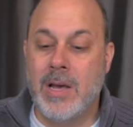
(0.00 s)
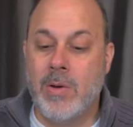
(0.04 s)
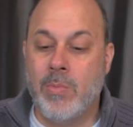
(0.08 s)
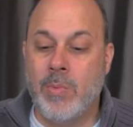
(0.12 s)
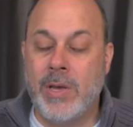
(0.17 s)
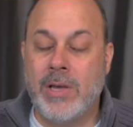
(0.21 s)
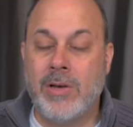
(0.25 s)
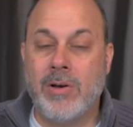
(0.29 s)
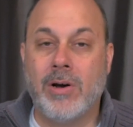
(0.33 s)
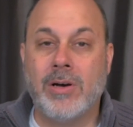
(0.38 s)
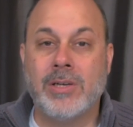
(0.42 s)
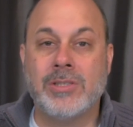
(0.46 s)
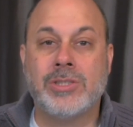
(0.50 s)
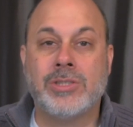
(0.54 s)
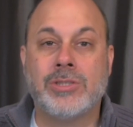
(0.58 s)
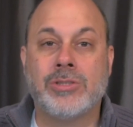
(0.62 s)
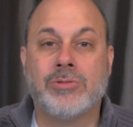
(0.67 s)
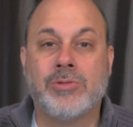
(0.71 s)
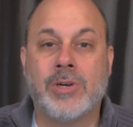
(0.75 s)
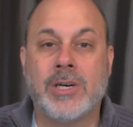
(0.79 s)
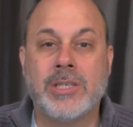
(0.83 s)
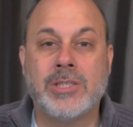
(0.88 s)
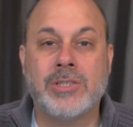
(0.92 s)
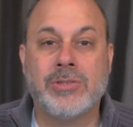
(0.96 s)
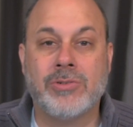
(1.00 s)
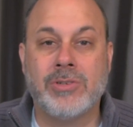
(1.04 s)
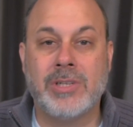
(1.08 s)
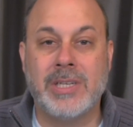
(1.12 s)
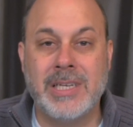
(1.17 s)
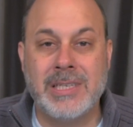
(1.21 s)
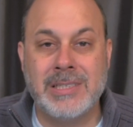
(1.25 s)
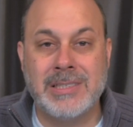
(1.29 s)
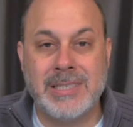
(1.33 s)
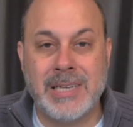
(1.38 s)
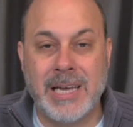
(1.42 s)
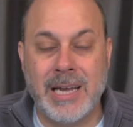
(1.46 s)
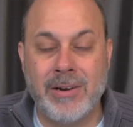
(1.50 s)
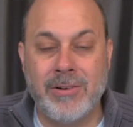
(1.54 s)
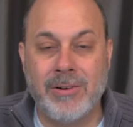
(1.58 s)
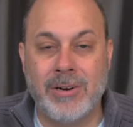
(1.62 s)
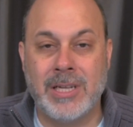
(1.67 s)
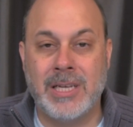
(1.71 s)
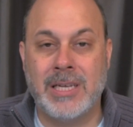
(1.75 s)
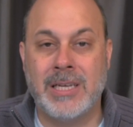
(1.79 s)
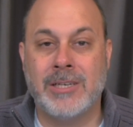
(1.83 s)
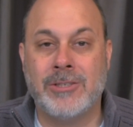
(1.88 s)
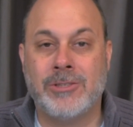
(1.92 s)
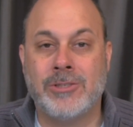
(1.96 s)
We cause structural
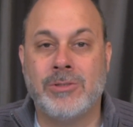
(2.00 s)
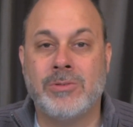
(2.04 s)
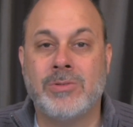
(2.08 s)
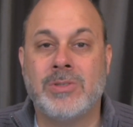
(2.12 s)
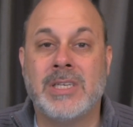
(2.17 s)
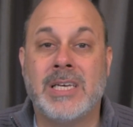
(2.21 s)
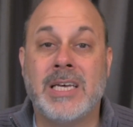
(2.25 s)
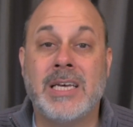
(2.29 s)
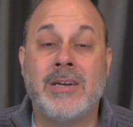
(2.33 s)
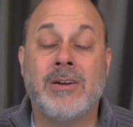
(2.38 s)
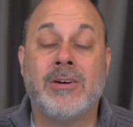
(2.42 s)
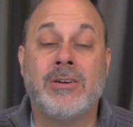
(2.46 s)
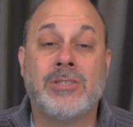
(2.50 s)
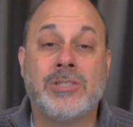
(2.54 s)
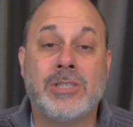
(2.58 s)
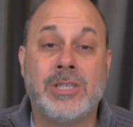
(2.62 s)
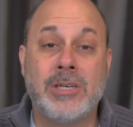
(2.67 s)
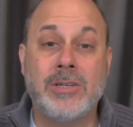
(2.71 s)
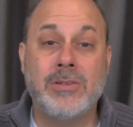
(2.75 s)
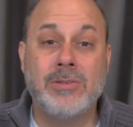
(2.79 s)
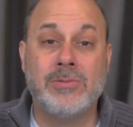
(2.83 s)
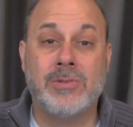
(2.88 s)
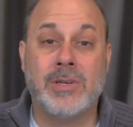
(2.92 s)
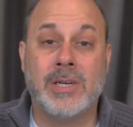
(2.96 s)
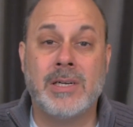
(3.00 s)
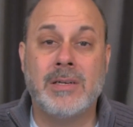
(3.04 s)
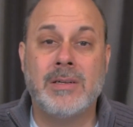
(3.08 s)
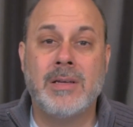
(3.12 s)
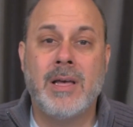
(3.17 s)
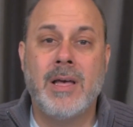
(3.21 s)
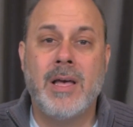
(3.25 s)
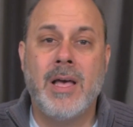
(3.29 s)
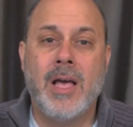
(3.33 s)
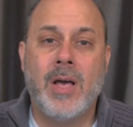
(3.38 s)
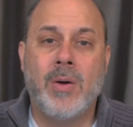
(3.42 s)
integrity issues in our children